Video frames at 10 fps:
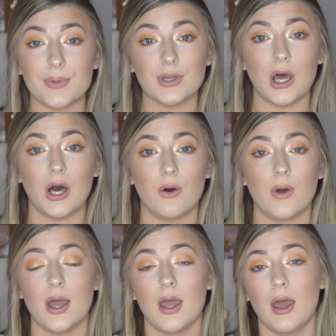
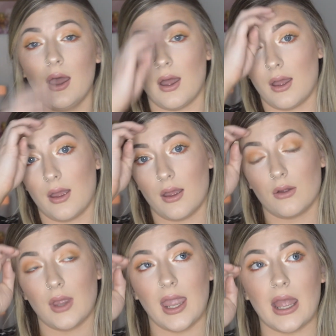below,
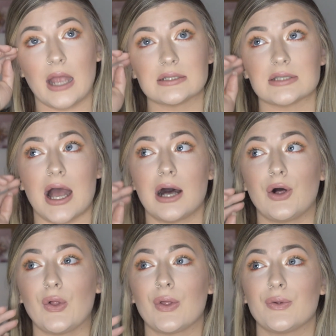and
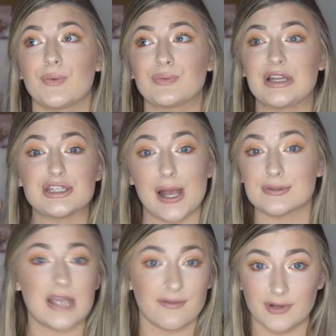I'll reach
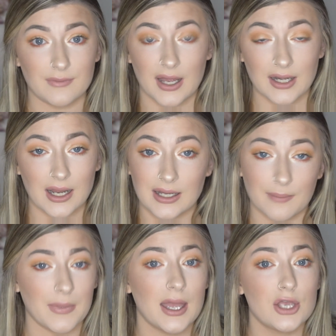out to everyone.
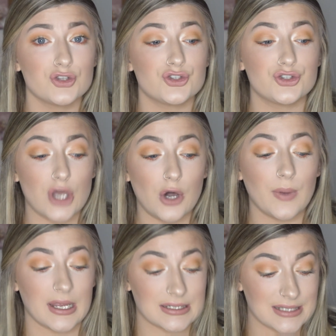I'm so
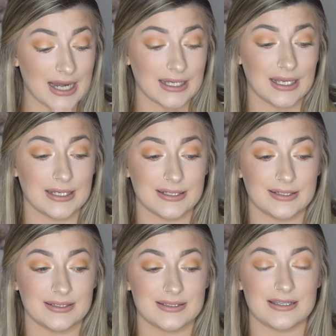excited
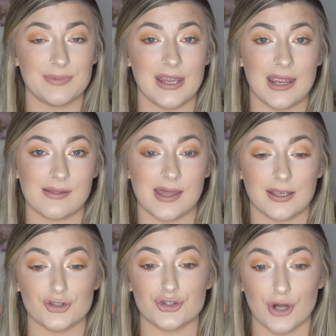to be
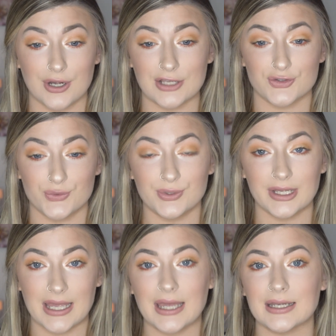like starting school
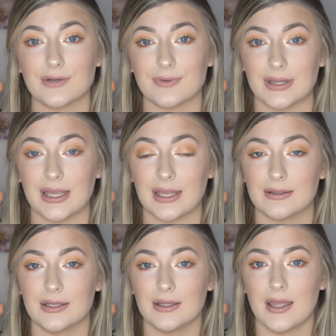again and really
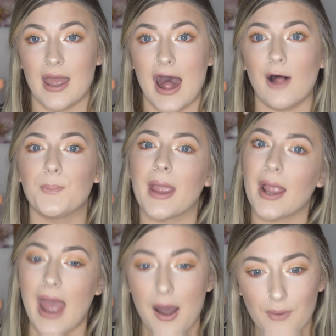
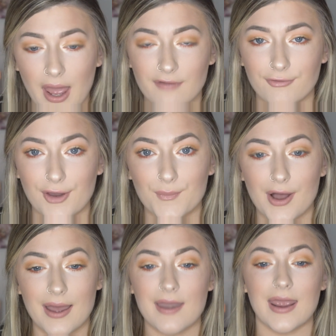helping out
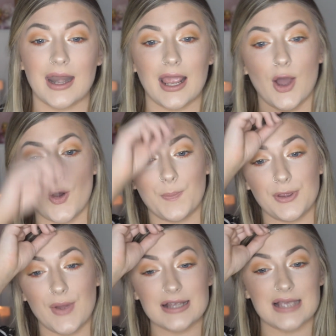everyone, and I hope
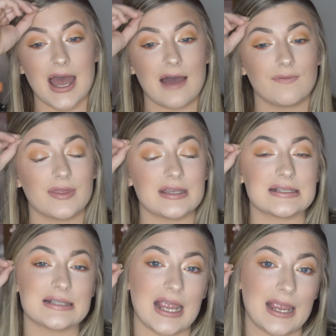you guys have the
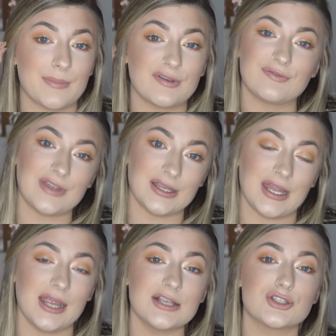same
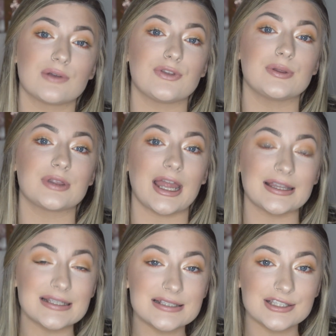feeling. So if you
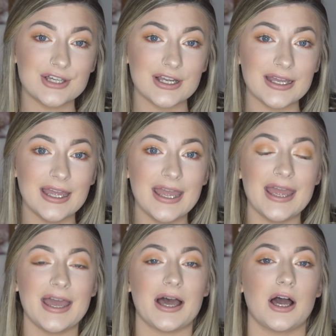like this look,
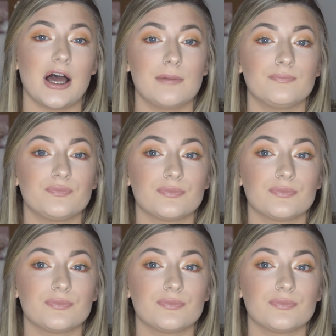I